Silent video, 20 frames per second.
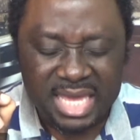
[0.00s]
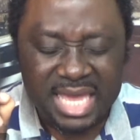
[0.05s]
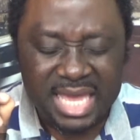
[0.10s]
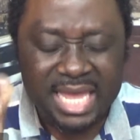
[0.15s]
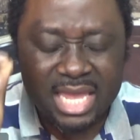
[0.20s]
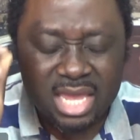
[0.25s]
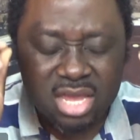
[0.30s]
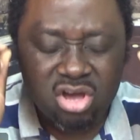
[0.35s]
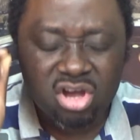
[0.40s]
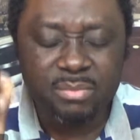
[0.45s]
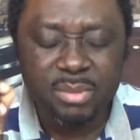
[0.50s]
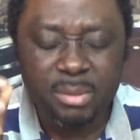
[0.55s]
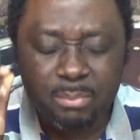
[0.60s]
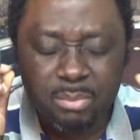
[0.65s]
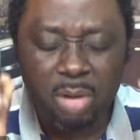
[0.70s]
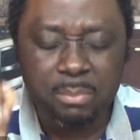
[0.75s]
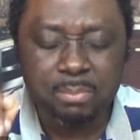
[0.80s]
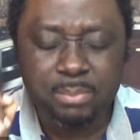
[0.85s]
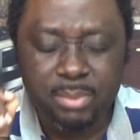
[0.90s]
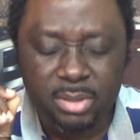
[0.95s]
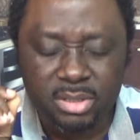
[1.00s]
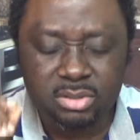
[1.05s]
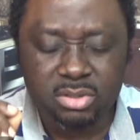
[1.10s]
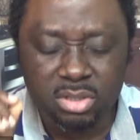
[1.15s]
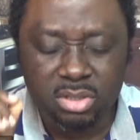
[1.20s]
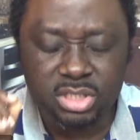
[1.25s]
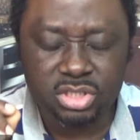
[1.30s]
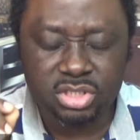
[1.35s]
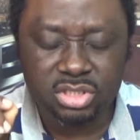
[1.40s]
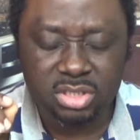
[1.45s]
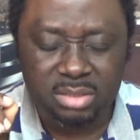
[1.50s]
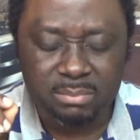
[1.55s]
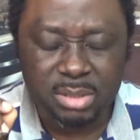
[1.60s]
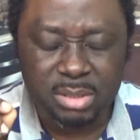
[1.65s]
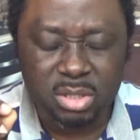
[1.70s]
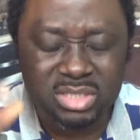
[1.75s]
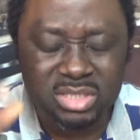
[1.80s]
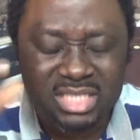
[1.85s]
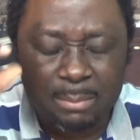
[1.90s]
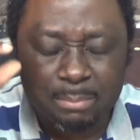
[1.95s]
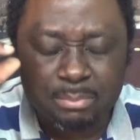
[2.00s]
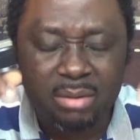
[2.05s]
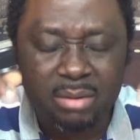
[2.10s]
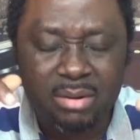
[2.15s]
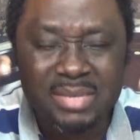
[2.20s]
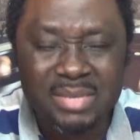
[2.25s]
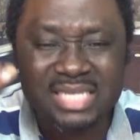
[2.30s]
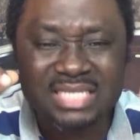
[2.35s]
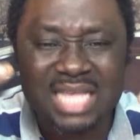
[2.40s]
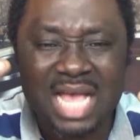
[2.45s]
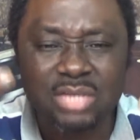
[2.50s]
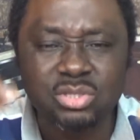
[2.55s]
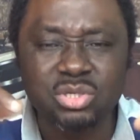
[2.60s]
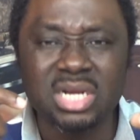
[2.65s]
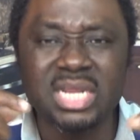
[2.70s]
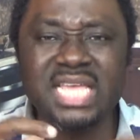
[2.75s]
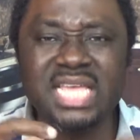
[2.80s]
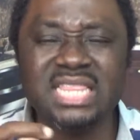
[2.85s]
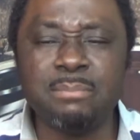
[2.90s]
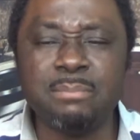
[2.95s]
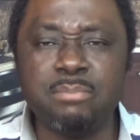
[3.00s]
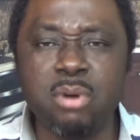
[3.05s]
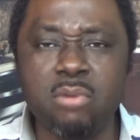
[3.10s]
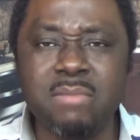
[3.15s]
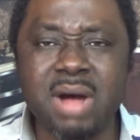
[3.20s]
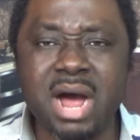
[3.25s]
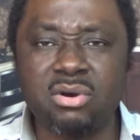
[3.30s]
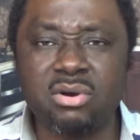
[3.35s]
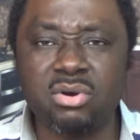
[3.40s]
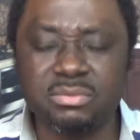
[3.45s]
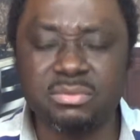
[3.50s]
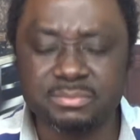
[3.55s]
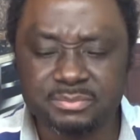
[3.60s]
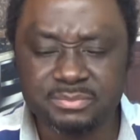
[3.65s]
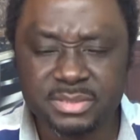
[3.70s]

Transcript: Incurable blood condition. Because the problem is actually in the bone marrow.